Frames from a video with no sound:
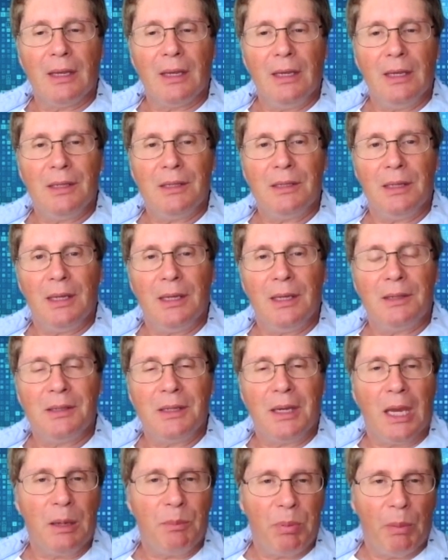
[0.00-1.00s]
is its
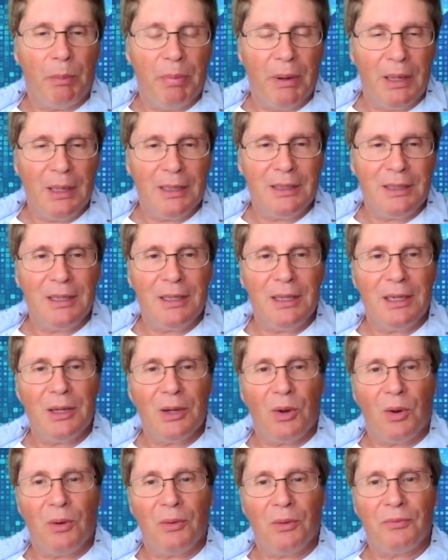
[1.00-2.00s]

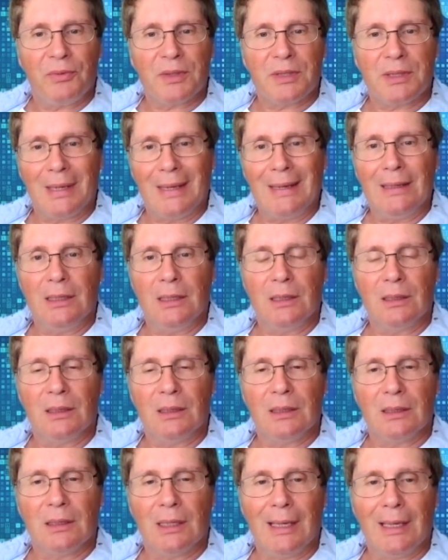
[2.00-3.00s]
capability of
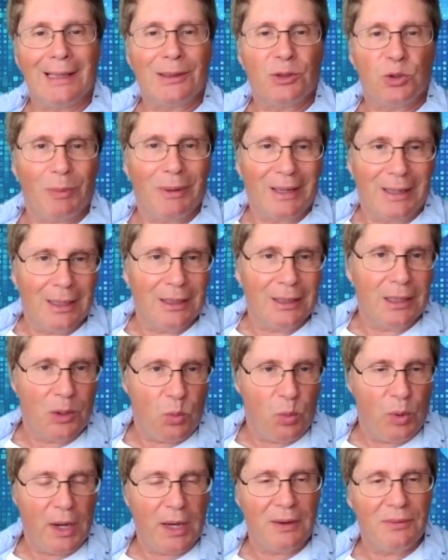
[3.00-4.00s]
sending
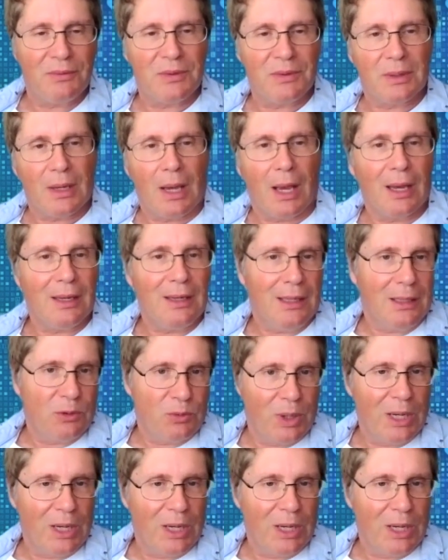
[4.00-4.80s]
electromagnetic waves, i.e.